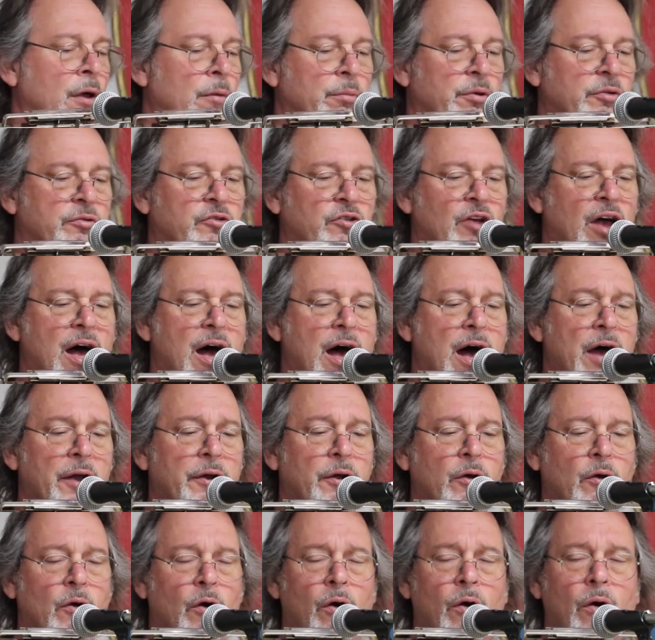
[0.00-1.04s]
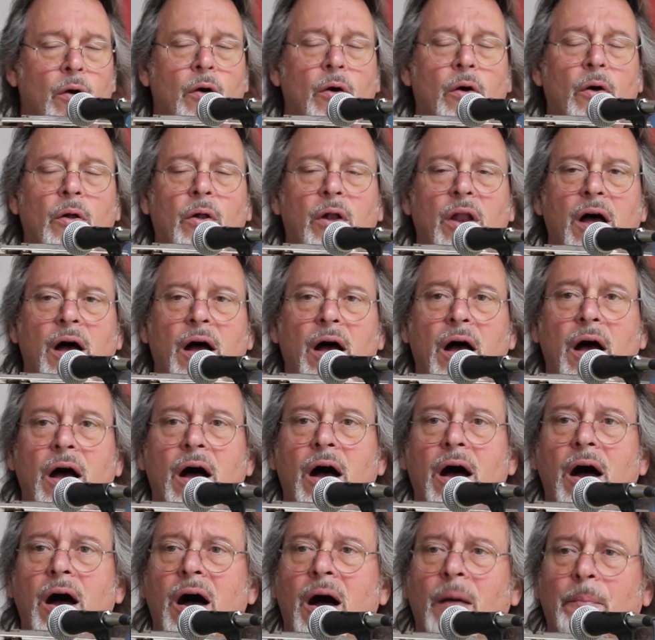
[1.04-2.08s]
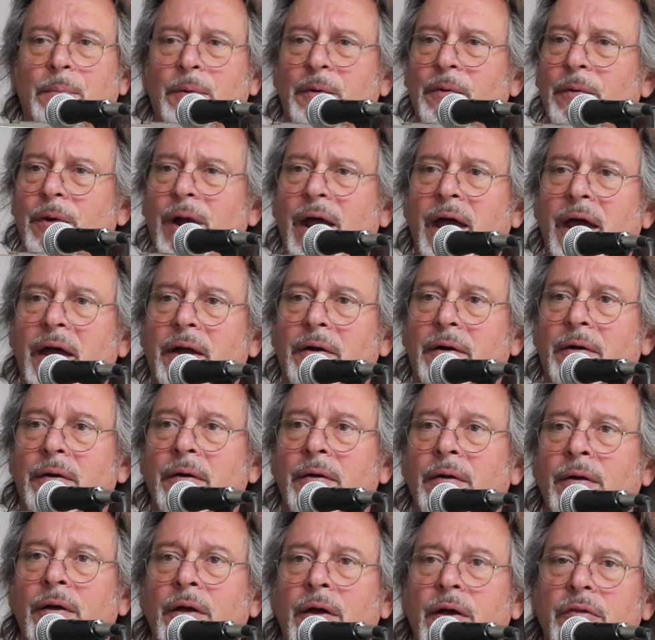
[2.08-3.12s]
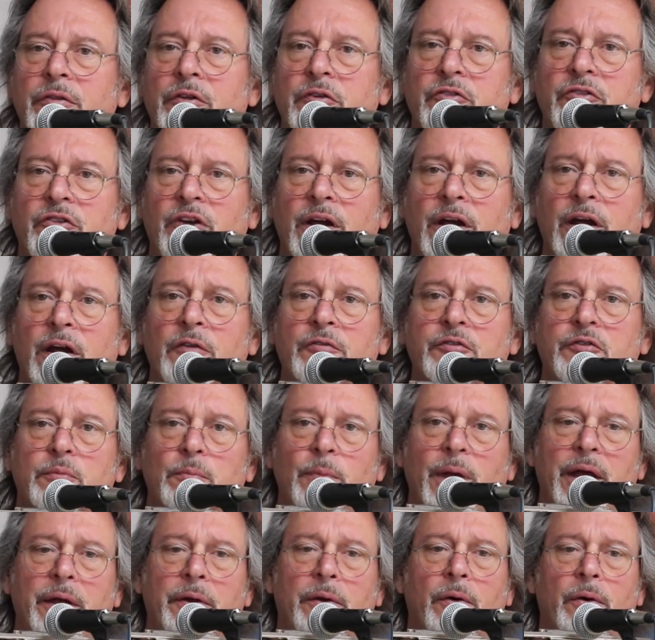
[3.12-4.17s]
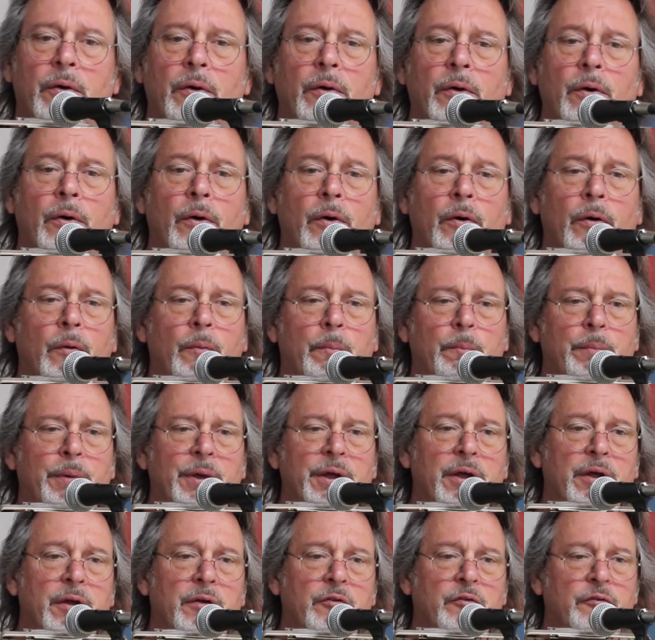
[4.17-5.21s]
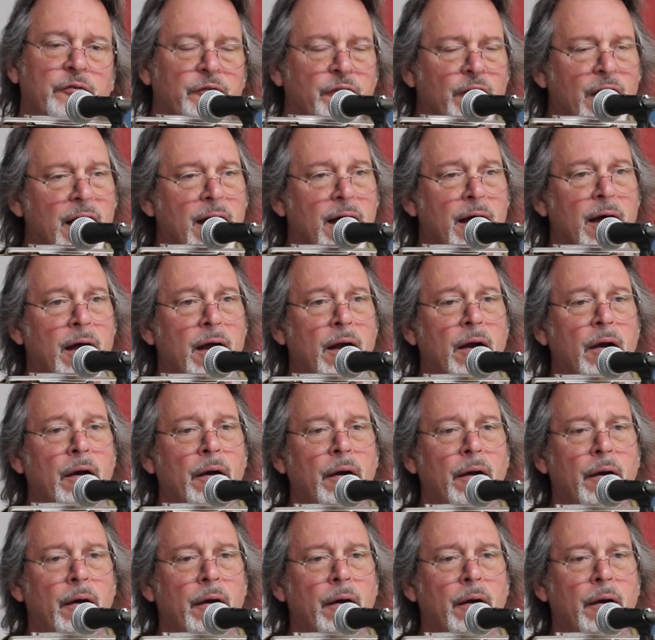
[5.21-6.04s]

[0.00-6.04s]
Beside a co-operator, the sheriff's men opened fire.